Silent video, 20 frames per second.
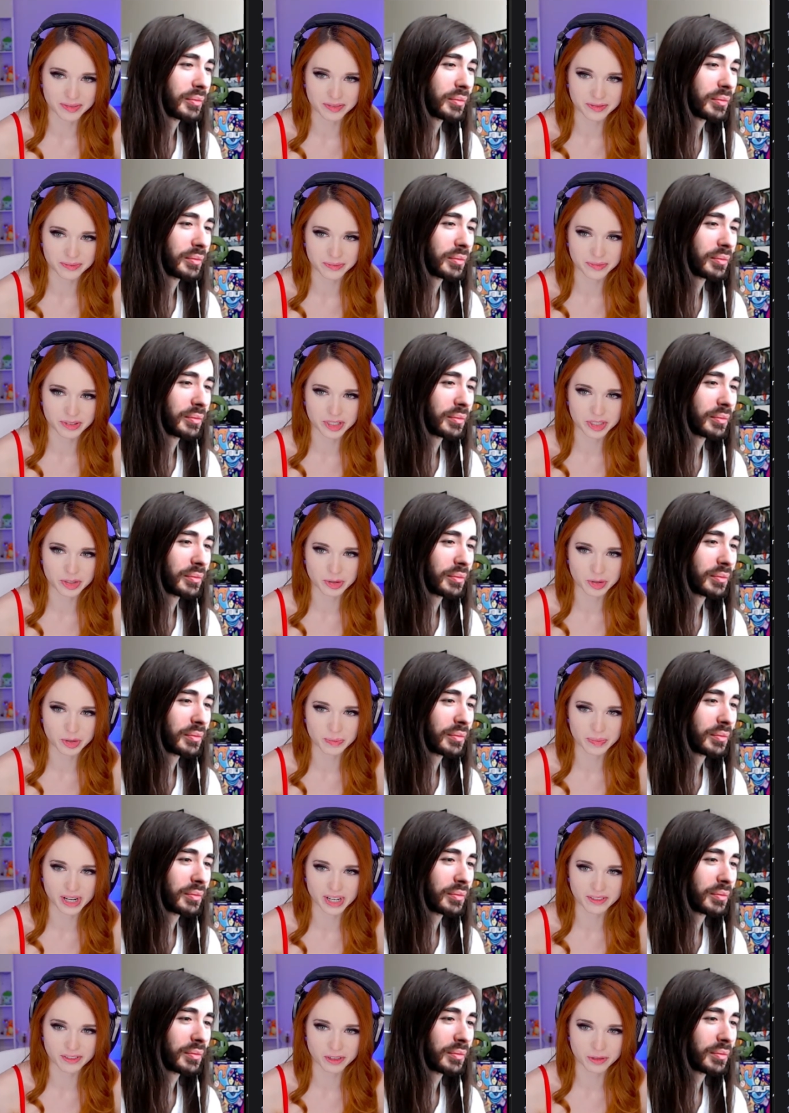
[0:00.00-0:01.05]

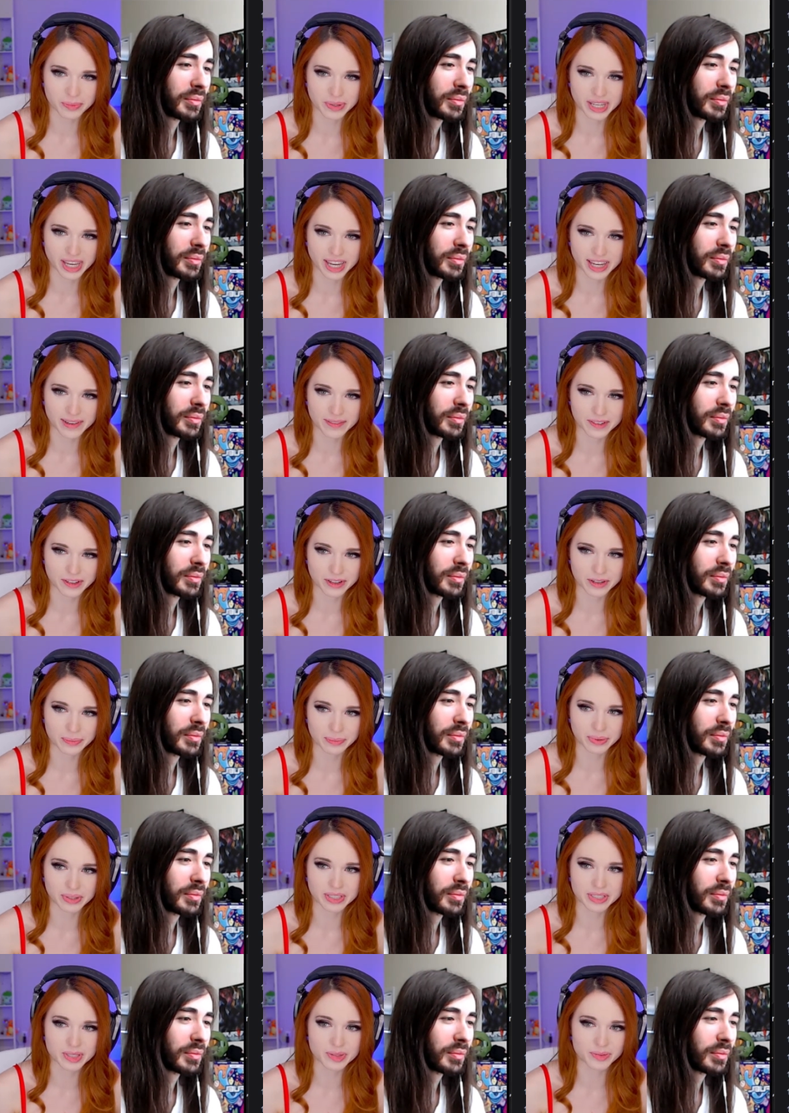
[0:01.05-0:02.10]
Speaker 1: disrespectful behavior.
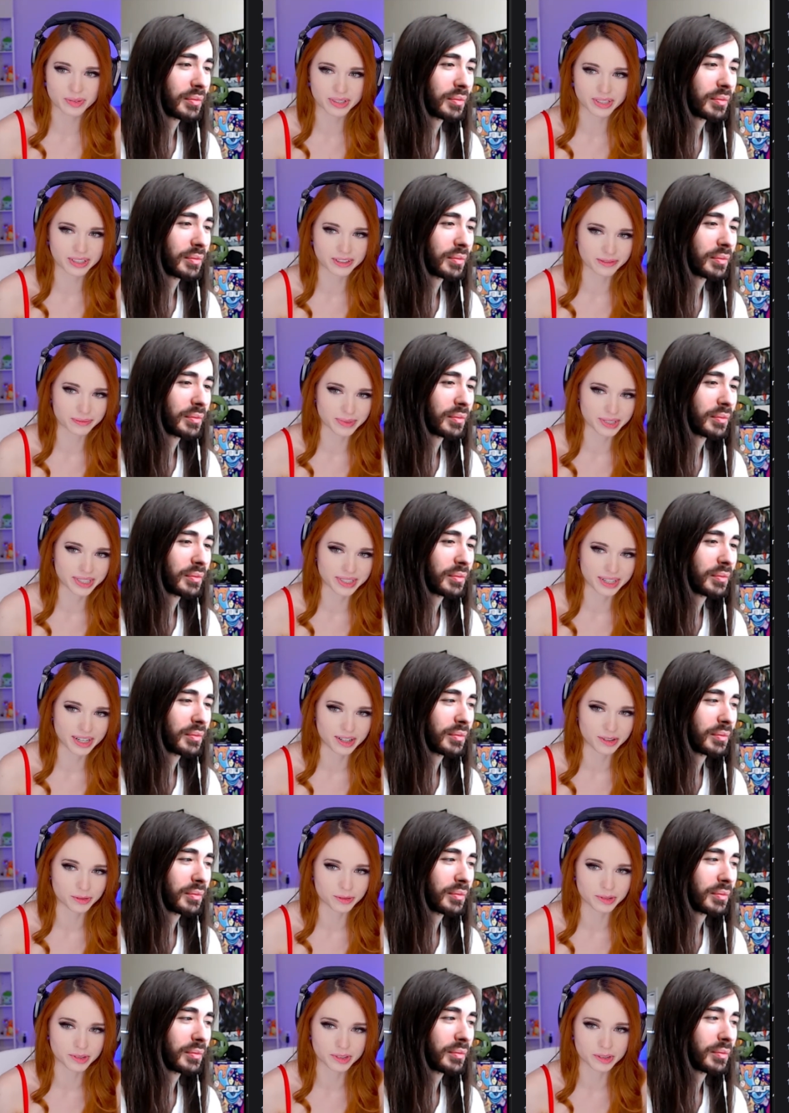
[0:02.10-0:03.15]
Please forgive me. I
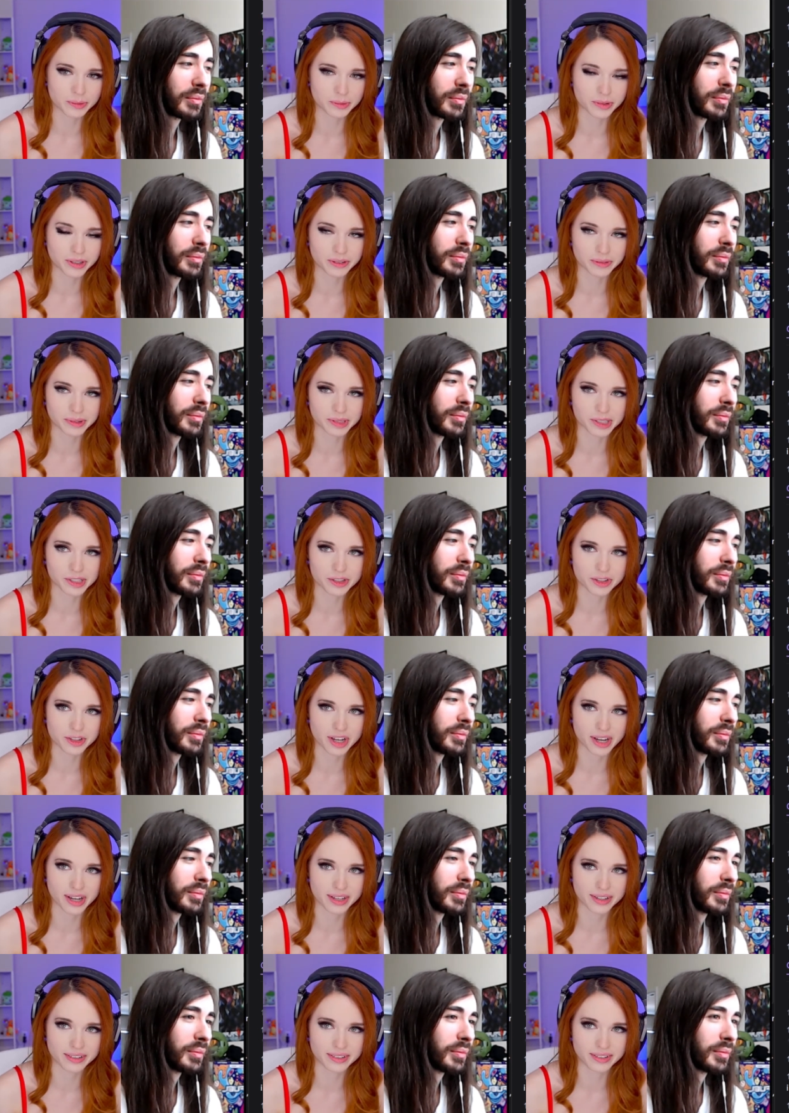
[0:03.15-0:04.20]
really want to read
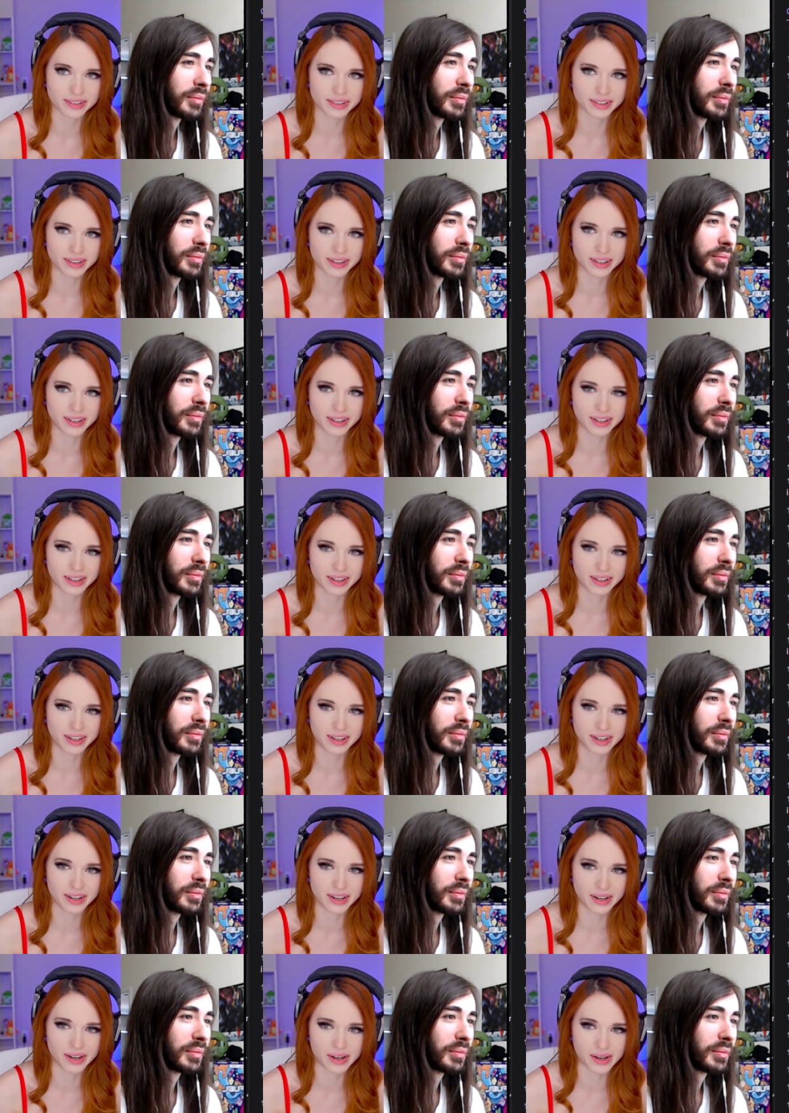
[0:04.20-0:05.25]
chat.
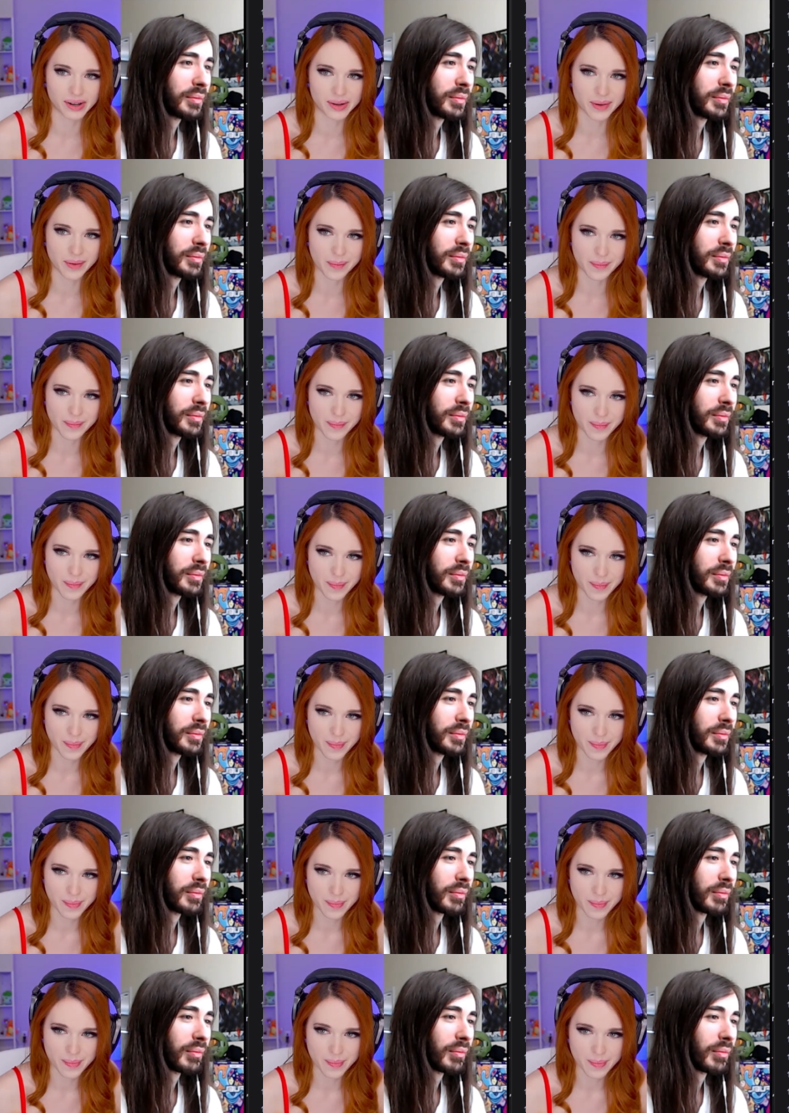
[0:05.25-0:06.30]
Um.
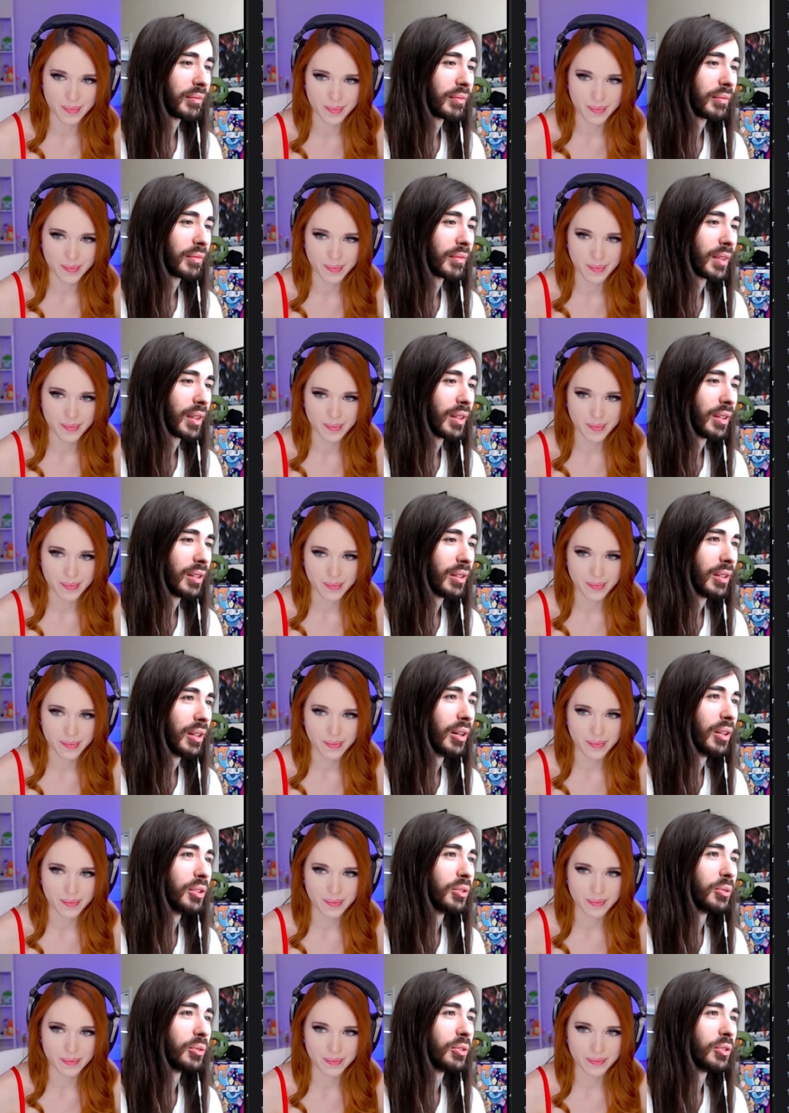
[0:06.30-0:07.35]
Speaker 2: Oh,
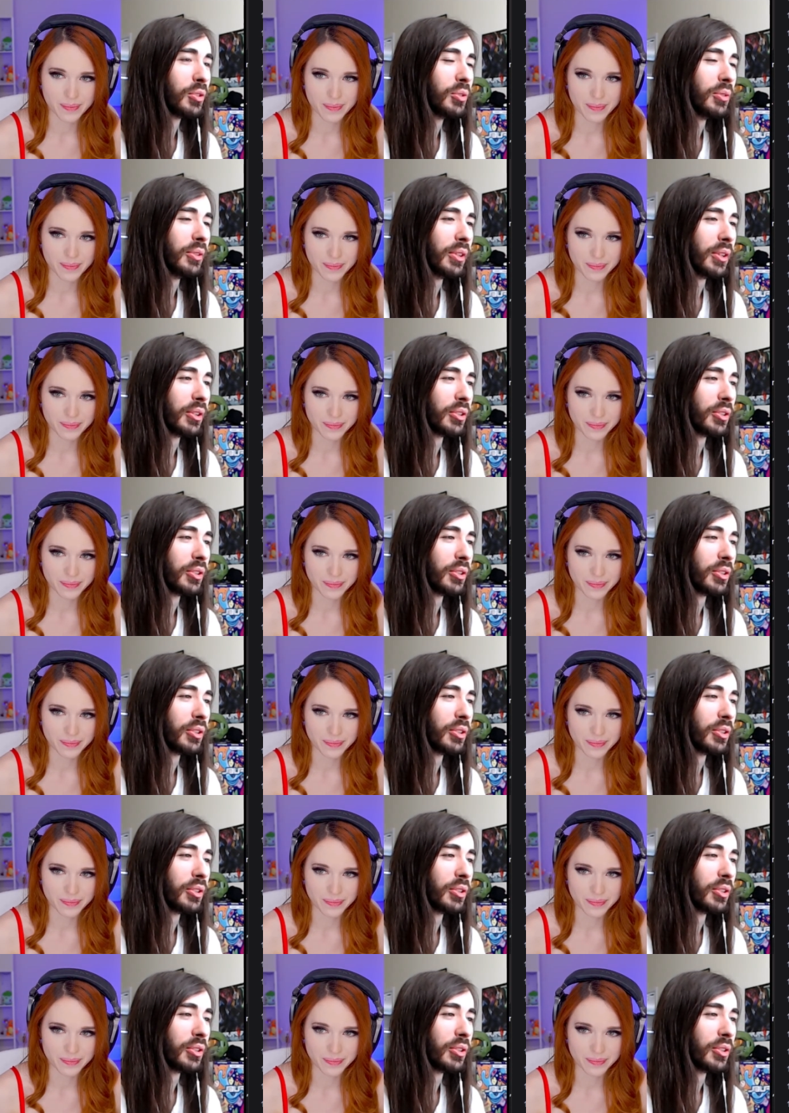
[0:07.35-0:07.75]
this was two years